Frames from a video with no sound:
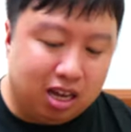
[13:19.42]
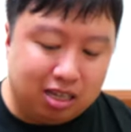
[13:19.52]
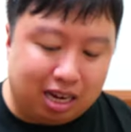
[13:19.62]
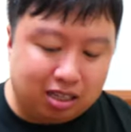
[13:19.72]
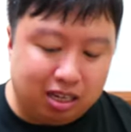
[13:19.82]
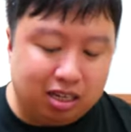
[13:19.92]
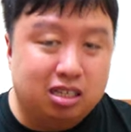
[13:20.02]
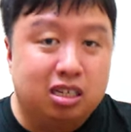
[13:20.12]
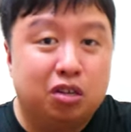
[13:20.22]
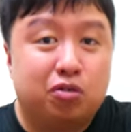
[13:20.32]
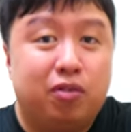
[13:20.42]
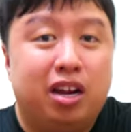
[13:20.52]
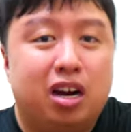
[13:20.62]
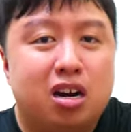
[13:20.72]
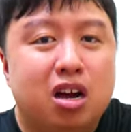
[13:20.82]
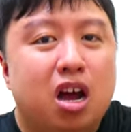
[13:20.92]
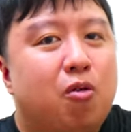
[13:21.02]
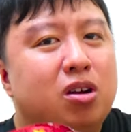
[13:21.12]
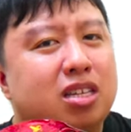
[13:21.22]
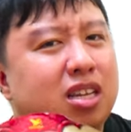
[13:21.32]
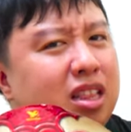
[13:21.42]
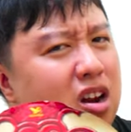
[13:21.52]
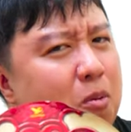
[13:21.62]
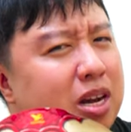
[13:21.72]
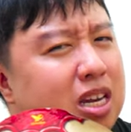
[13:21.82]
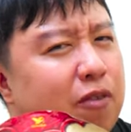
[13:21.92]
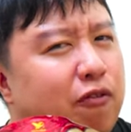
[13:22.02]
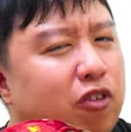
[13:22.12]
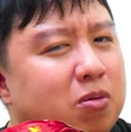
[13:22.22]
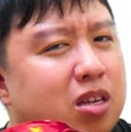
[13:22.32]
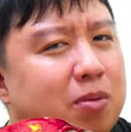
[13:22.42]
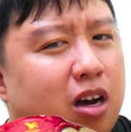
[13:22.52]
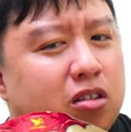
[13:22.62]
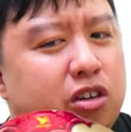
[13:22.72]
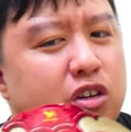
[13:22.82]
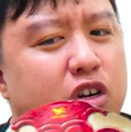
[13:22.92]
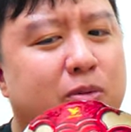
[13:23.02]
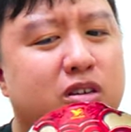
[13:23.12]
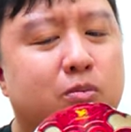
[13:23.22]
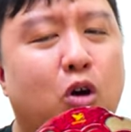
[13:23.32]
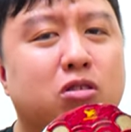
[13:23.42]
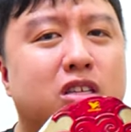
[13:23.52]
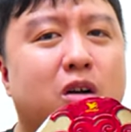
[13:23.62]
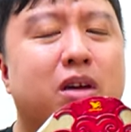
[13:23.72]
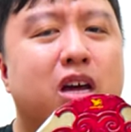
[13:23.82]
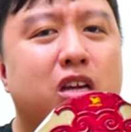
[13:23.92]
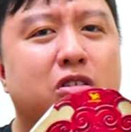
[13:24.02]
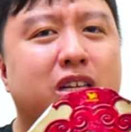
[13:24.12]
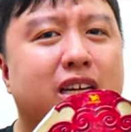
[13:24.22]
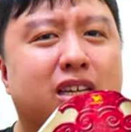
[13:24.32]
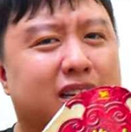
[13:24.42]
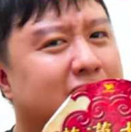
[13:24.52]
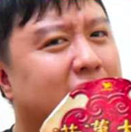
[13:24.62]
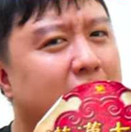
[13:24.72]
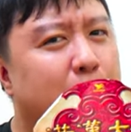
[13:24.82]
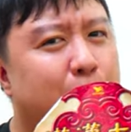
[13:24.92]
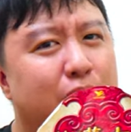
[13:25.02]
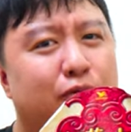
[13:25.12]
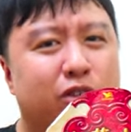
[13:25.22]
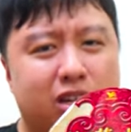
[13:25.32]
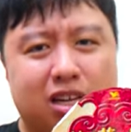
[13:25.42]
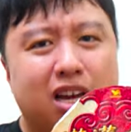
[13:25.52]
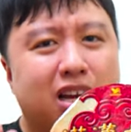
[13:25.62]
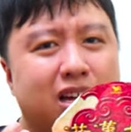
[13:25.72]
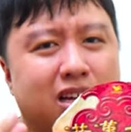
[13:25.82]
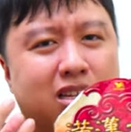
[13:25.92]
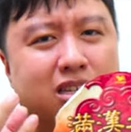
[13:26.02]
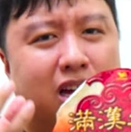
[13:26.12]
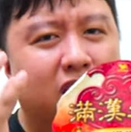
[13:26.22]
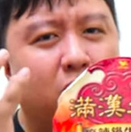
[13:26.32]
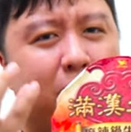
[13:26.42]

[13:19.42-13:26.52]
is actually this one right here, which is a little bit different from some of the other YouTubers. Most of them usually get the chili beef, which is a little